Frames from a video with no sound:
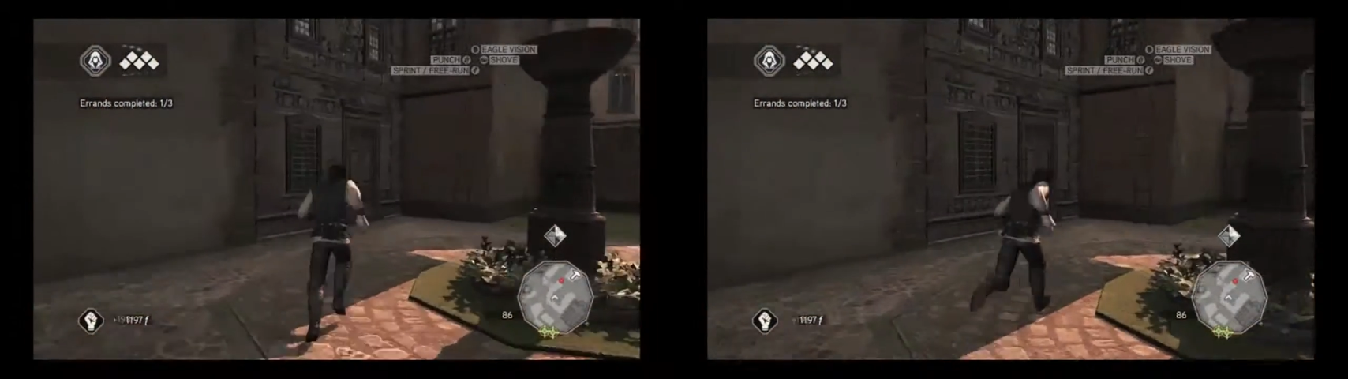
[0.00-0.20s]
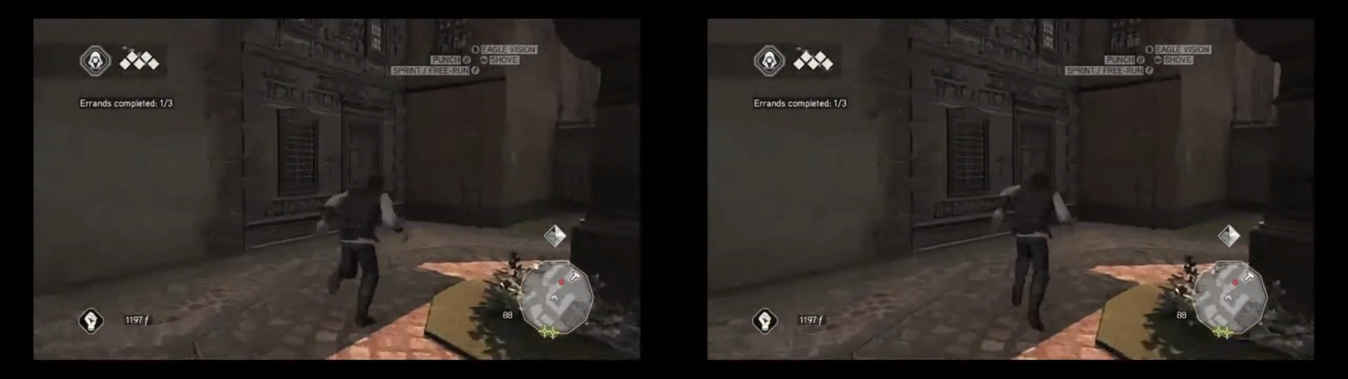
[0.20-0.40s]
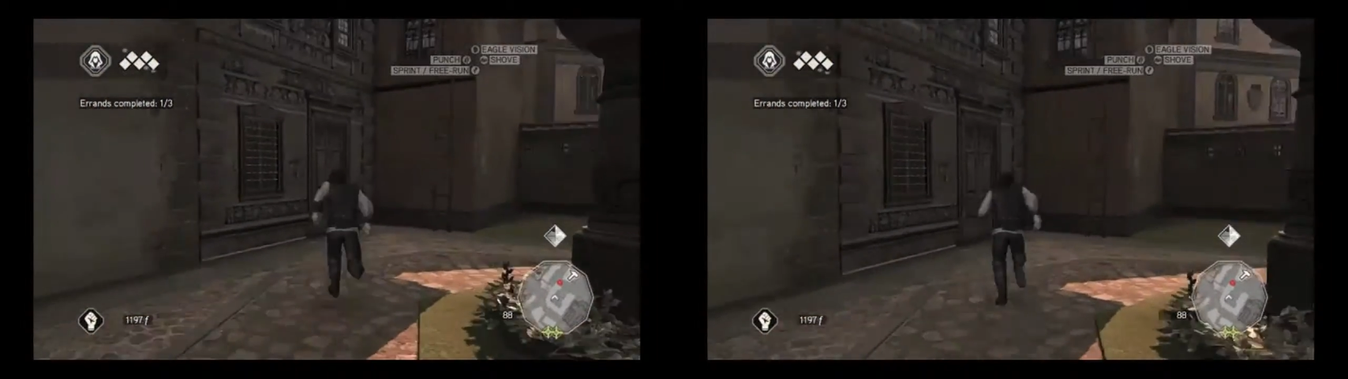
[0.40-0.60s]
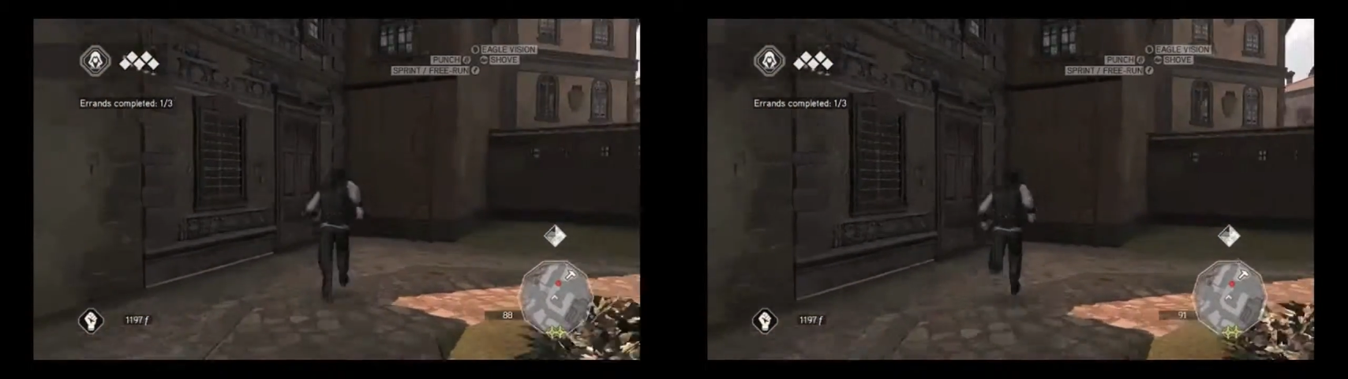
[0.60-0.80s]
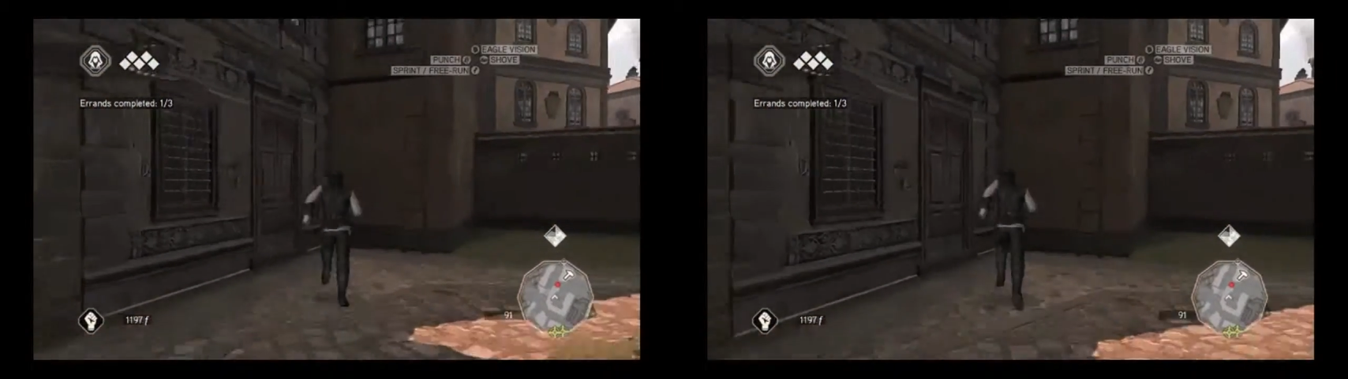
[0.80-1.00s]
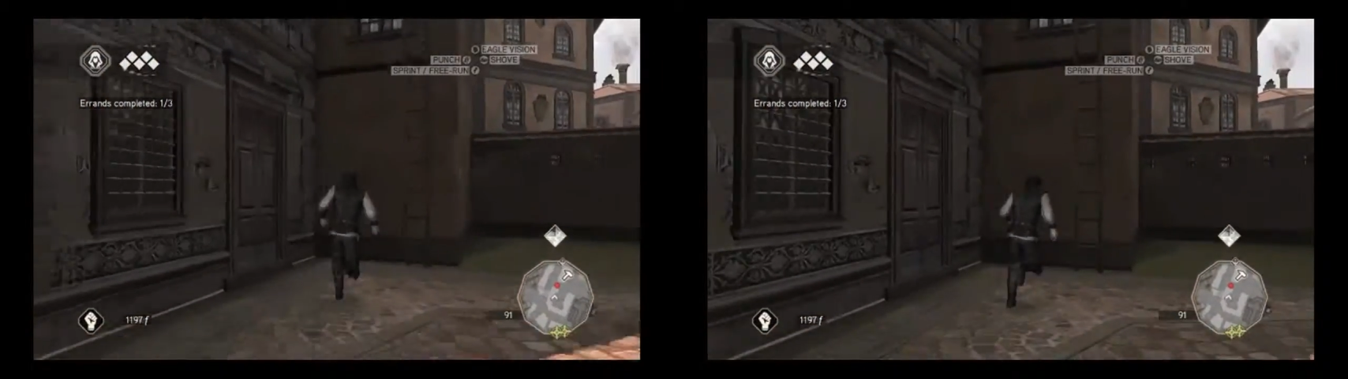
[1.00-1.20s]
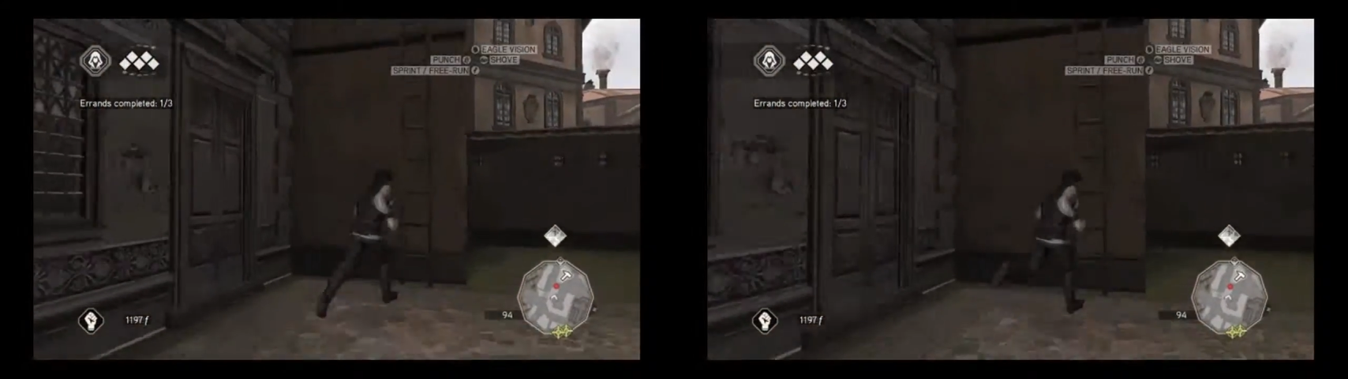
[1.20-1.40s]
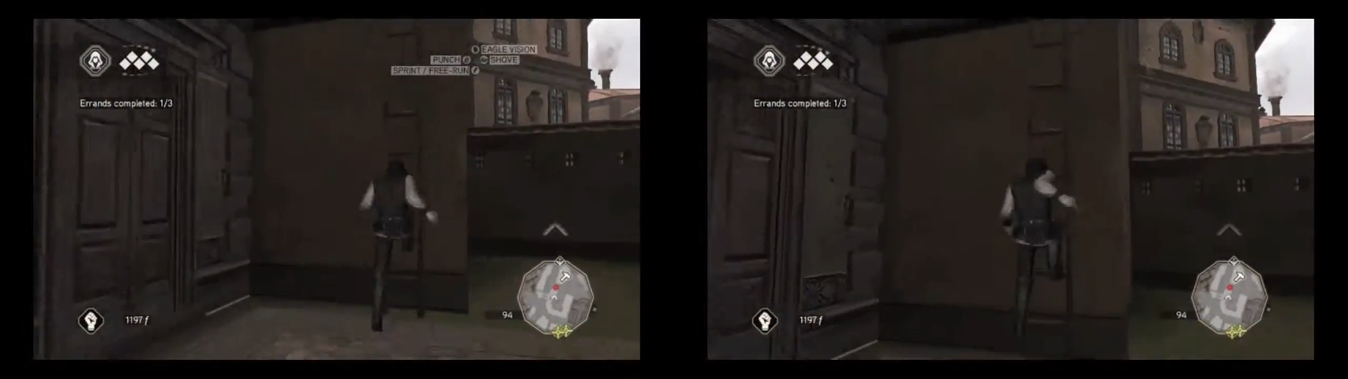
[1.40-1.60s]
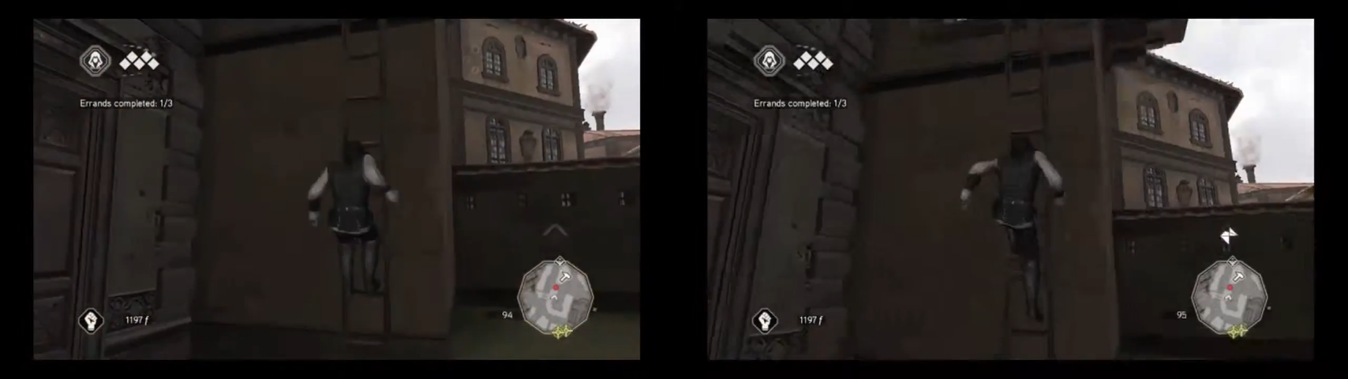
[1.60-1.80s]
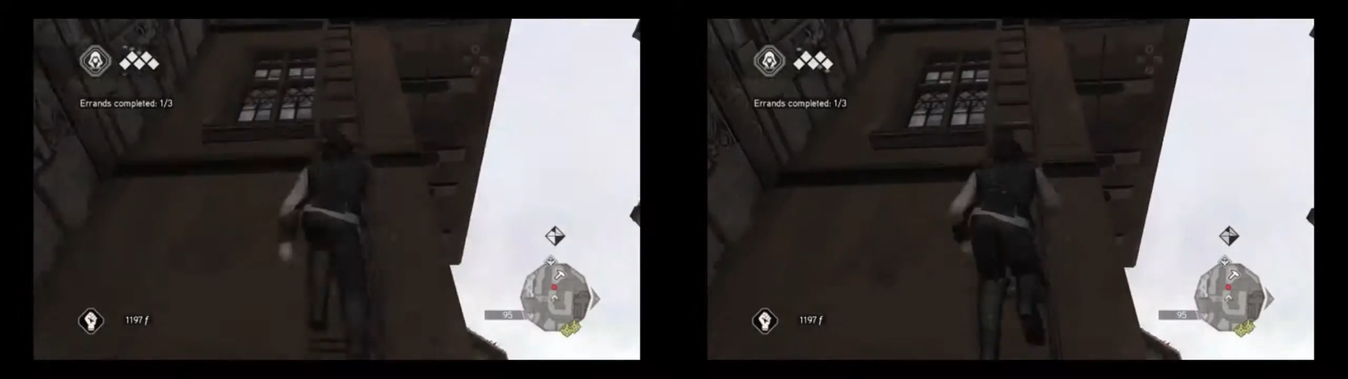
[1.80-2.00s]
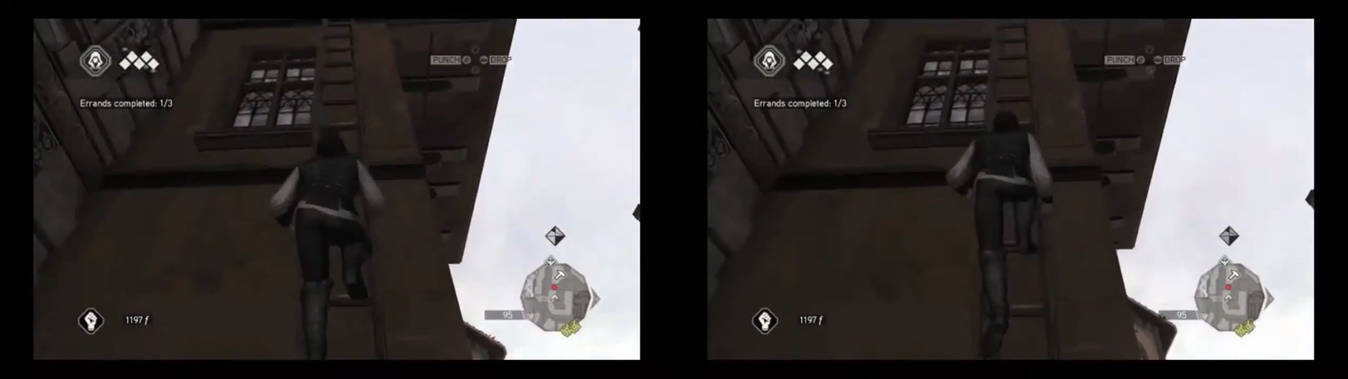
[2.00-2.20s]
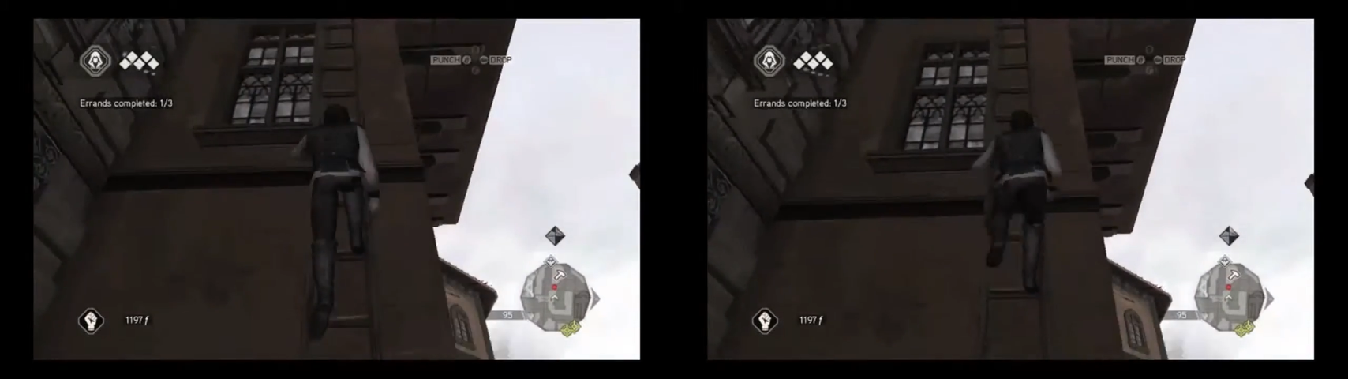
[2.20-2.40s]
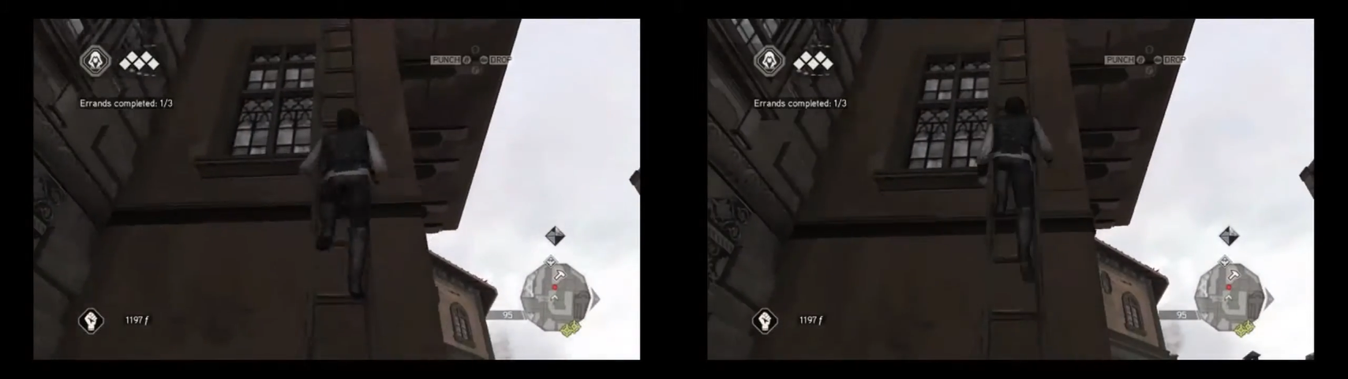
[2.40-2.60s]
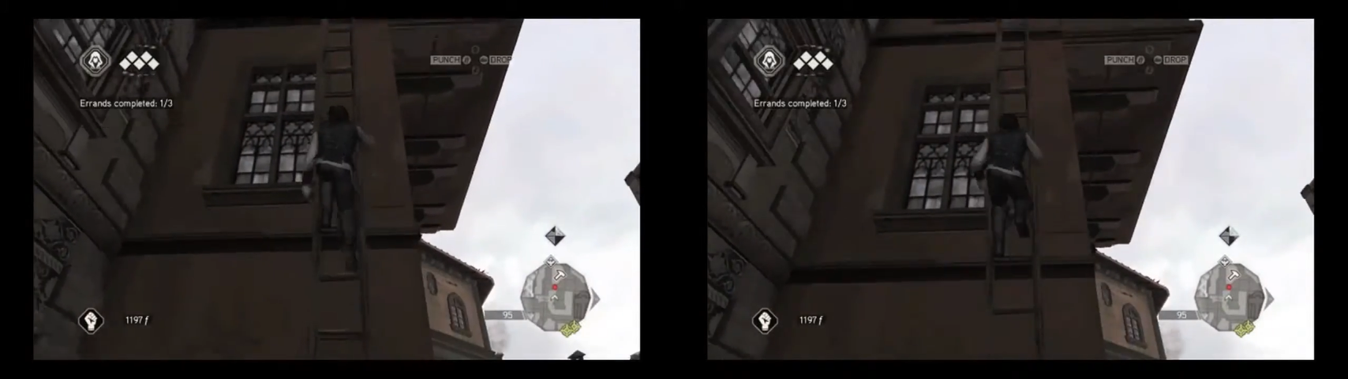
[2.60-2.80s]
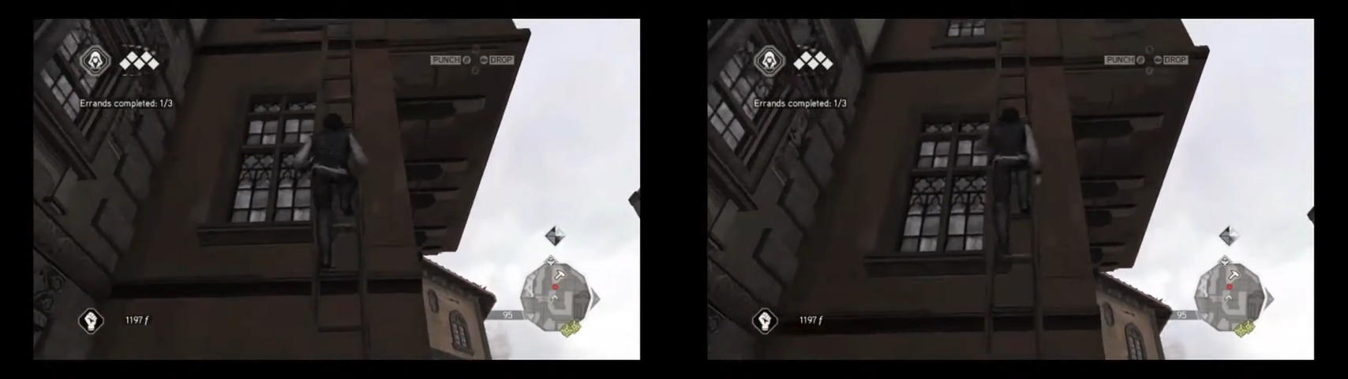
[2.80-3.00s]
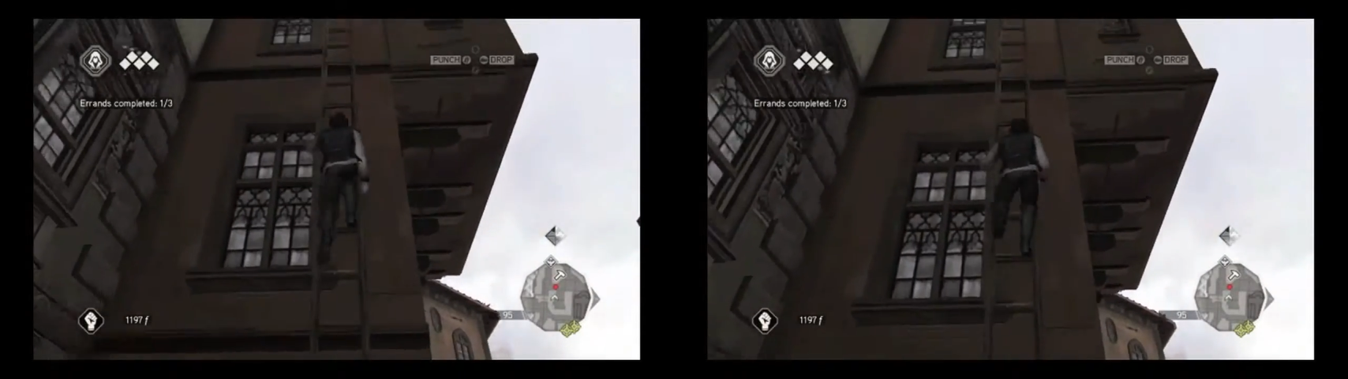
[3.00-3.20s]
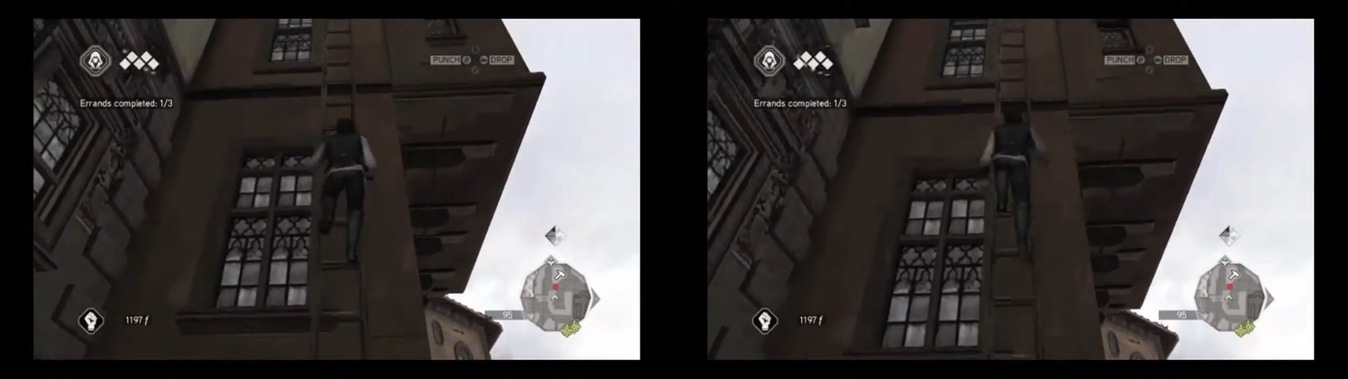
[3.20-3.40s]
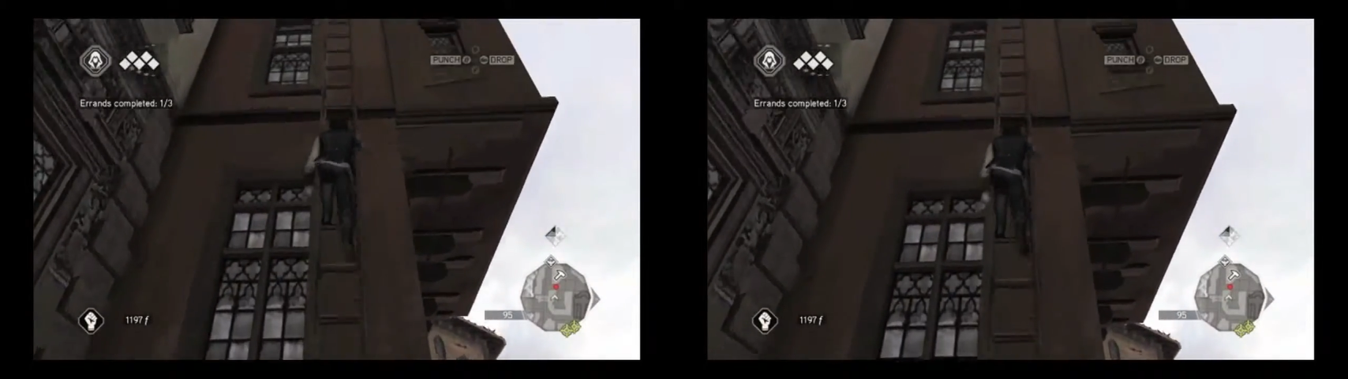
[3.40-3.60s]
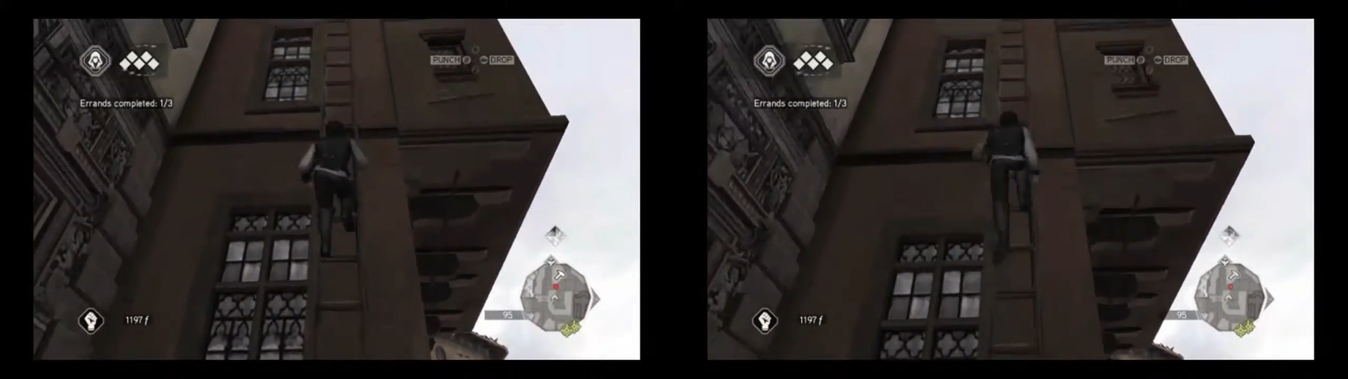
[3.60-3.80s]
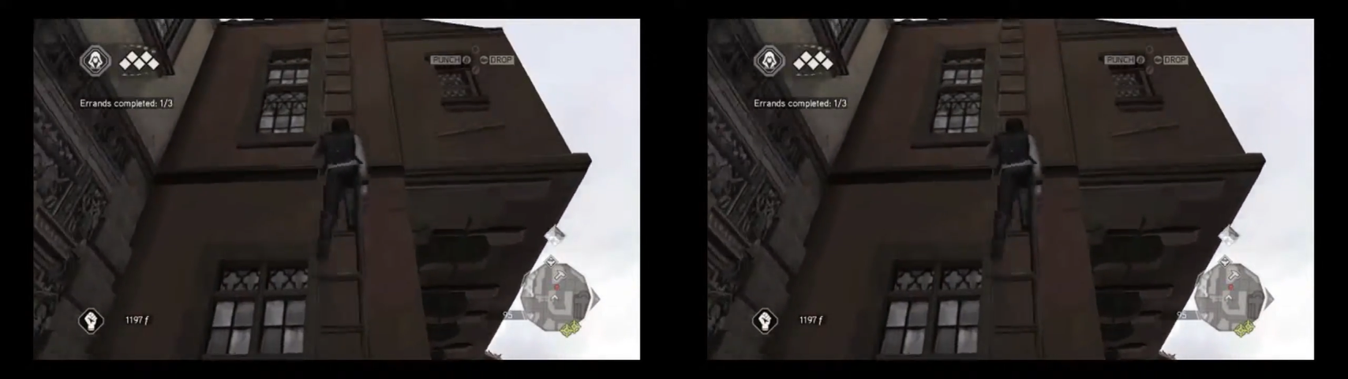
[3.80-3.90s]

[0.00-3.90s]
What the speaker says: [unreadable: no face in view]